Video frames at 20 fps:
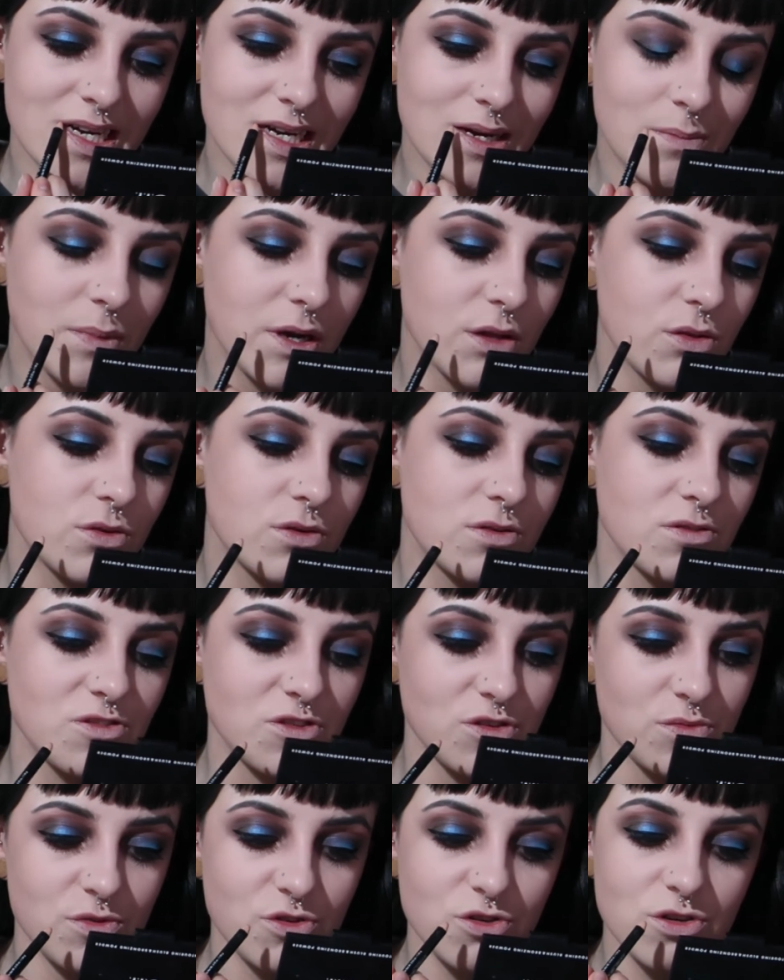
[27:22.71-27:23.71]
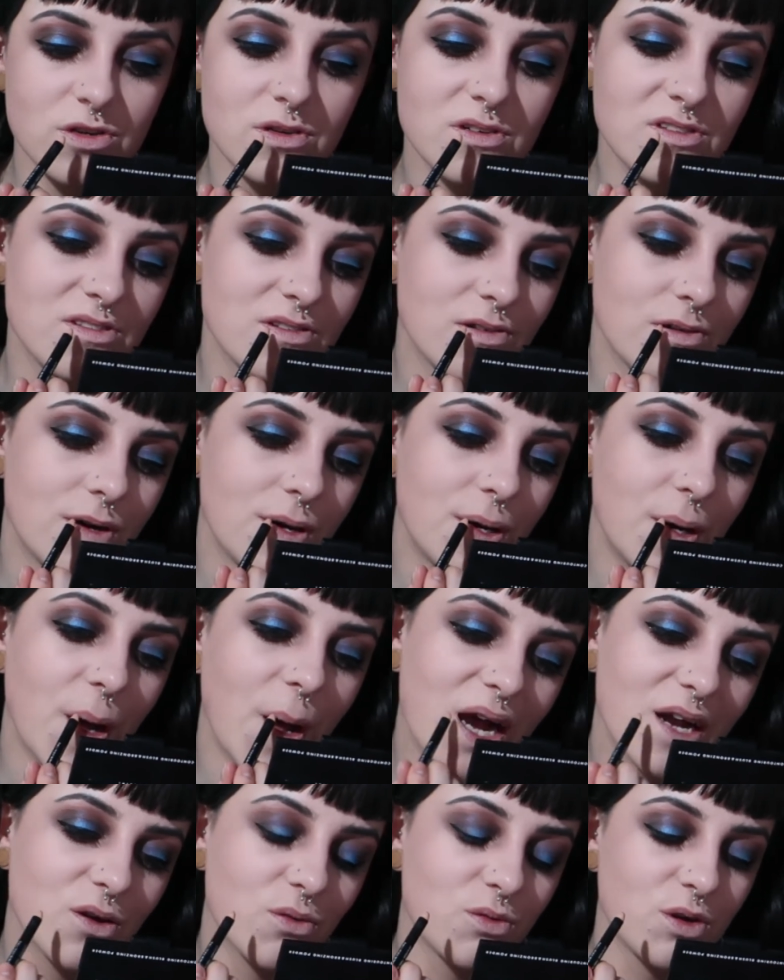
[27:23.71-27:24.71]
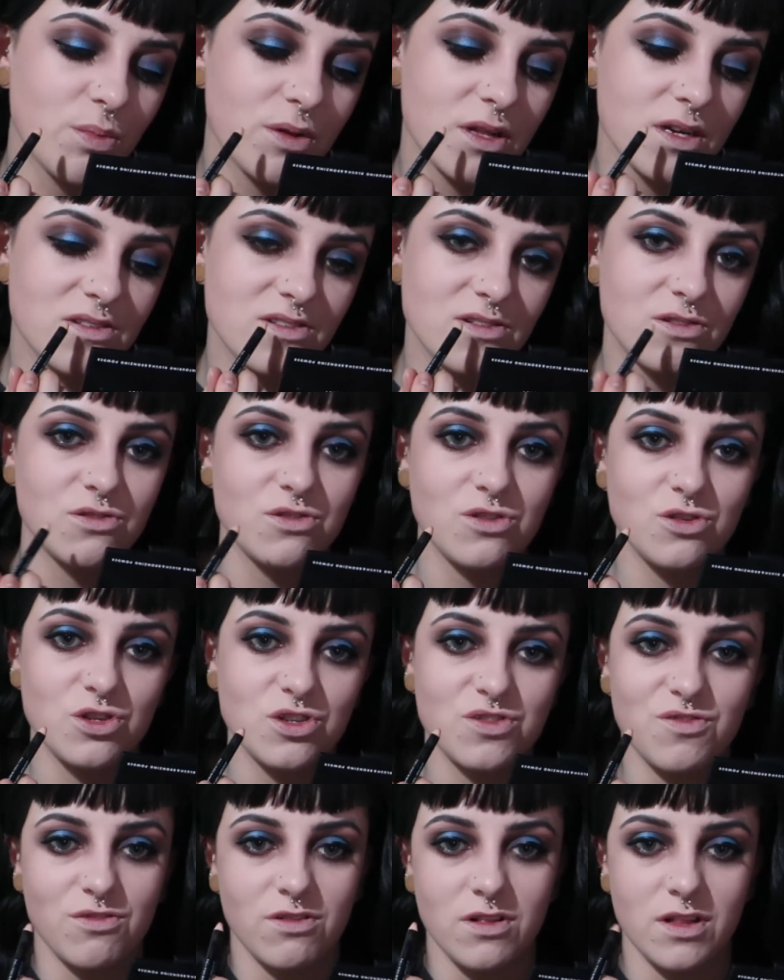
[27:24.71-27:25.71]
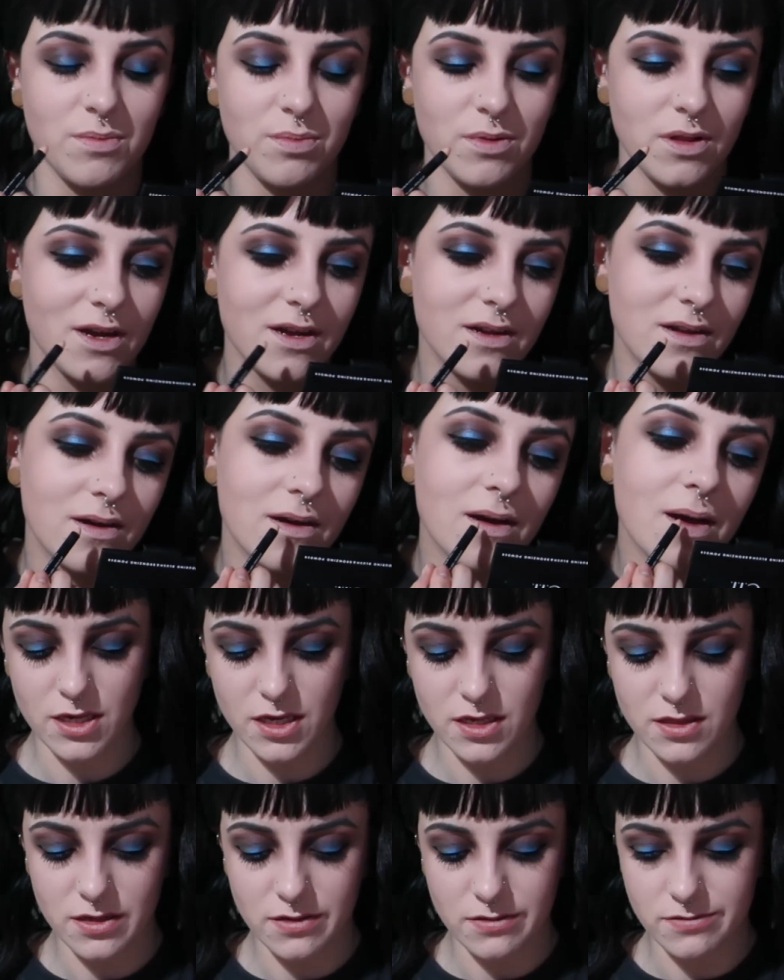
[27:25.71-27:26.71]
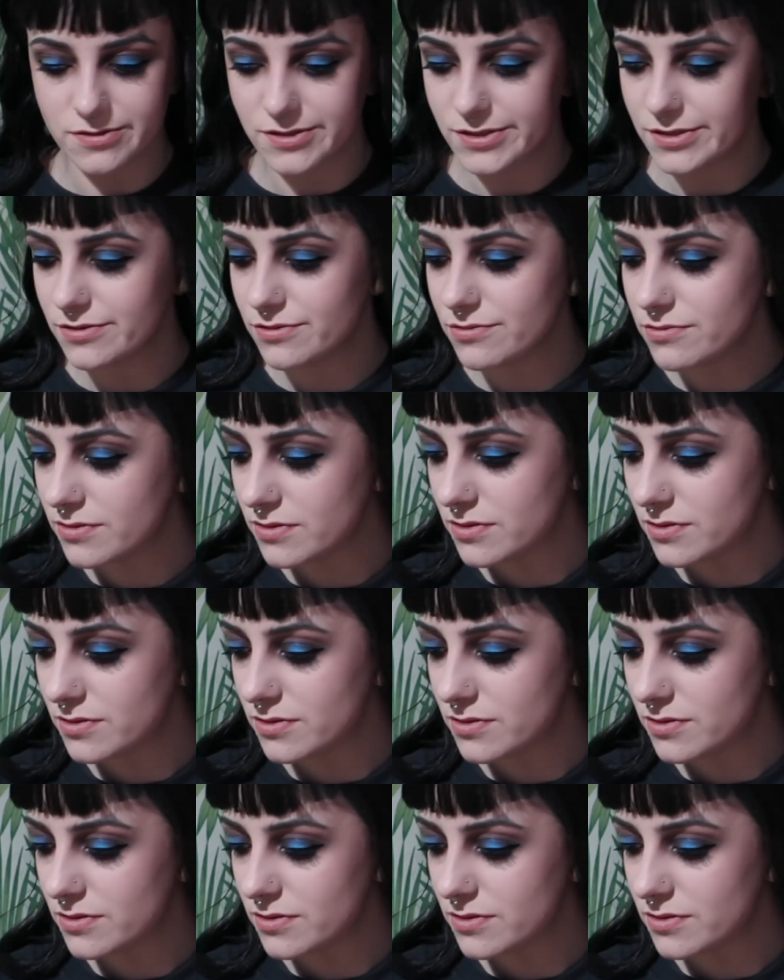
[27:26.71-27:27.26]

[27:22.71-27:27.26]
my local Superdrug, so I don't want to place an order just for a lip liner. I think that'll do.